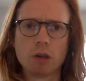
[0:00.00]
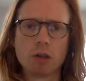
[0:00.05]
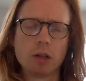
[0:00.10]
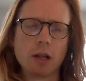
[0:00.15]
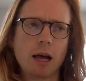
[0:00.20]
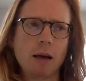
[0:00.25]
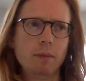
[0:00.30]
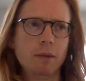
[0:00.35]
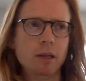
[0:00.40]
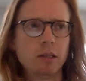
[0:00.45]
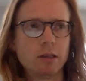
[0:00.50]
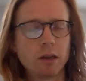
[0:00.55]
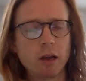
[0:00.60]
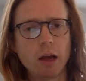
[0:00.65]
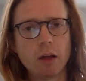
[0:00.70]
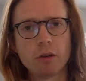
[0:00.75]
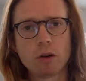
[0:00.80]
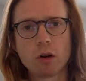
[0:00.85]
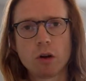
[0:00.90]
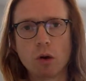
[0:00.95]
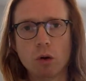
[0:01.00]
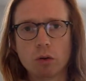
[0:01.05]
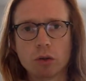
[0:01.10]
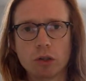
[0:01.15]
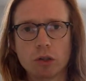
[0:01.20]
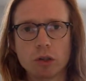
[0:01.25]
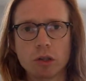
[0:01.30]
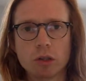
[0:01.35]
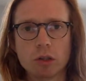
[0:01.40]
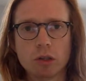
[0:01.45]
So that means in other
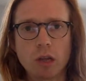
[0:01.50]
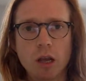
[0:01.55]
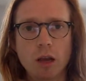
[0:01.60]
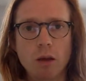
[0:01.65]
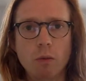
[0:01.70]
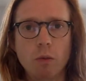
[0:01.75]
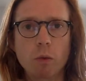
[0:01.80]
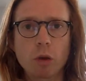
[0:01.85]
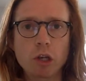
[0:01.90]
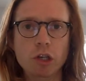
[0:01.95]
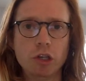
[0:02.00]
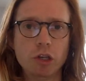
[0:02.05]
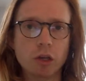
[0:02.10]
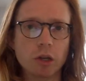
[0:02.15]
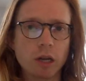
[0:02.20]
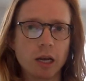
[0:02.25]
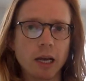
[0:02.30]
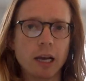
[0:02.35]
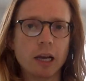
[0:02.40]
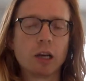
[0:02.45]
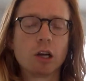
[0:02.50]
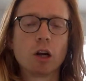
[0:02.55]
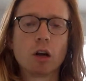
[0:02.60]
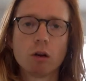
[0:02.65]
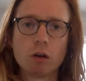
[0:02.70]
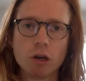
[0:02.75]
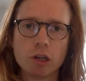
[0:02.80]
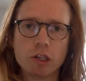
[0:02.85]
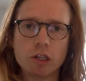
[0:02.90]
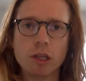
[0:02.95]
cultures, we should
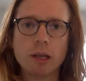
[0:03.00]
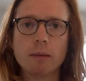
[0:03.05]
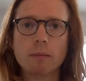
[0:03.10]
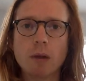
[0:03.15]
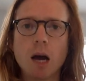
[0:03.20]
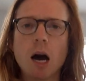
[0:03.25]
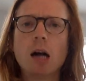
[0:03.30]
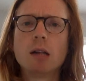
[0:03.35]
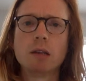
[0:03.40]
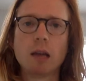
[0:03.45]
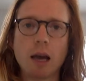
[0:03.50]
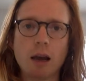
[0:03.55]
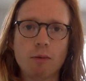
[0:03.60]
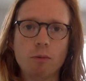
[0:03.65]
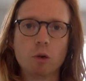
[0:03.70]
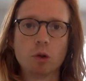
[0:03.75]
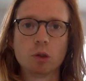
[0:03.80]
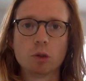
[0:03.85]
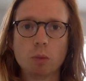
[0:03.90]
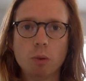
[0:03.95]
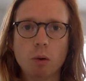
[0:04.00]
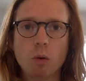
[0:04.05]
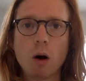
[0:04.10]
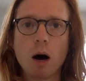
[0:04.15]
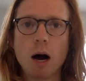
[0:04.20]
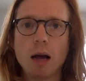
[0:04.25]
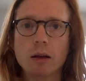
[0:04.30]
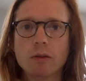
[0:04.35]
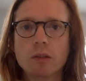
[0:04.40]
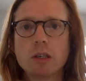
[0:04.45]
encourage them not to have multiple
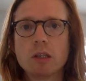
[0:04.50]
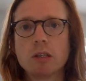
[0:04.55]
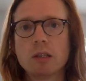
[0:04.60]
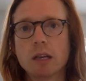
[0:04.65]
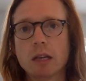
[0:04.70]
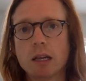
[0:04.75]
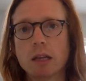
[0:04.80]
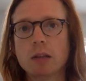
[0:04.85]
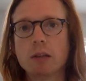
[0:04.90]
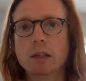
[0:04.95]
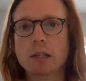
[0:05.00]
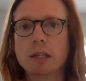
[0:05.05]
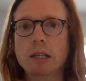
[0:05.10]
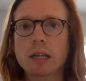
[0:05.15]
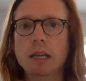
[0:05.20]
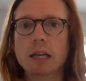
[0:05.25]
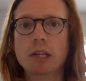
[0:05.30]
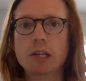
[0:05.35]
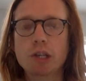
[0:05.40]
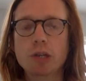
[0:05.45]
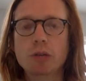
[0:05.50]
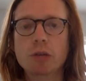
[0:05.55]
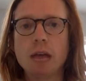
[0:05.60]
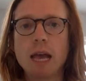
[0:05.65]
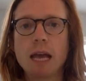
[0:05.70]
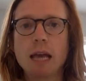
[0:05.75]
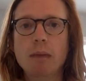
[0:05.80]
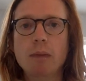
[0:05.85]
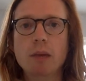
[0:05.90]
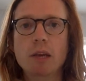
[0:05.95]
wives because it can lead to issues
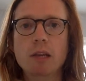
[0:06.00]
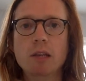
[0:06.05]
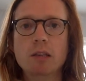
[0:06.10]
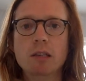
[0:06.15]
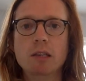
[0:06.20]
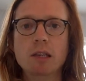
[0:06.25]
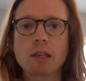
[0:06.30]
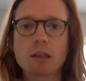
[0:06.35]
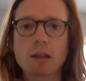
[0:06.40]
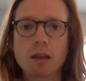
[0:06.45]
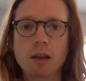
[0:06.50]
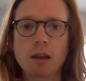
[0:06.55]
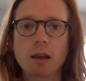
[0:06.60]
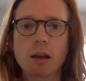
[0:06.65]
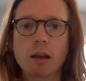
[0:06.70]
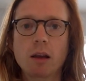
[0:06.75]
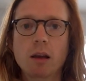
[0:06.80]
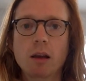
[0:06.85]
A, B, C, D.